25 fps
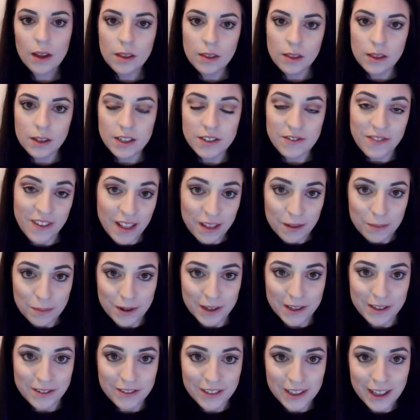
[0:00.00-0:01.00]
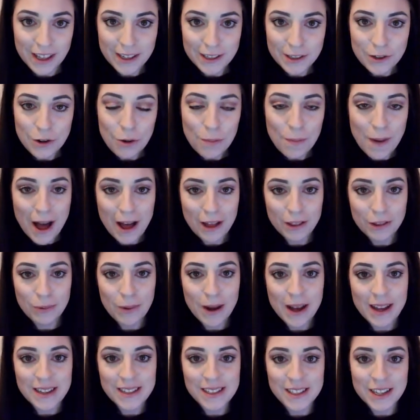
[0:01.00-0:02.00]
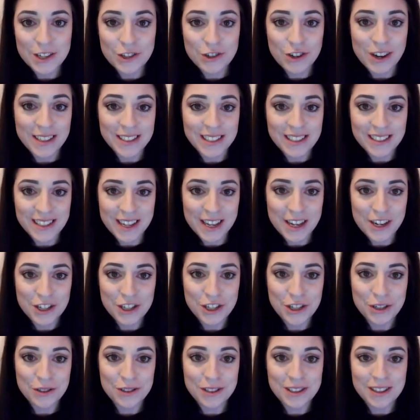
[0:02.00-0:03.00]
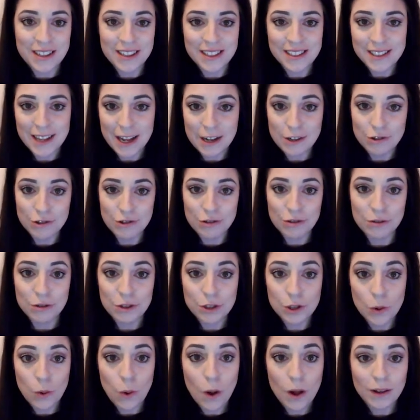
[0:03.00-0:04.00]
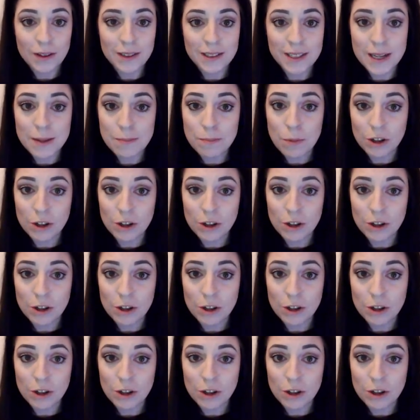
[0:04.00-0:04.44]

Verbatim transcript: The development of clinical pathways addresses issues that are central to quality and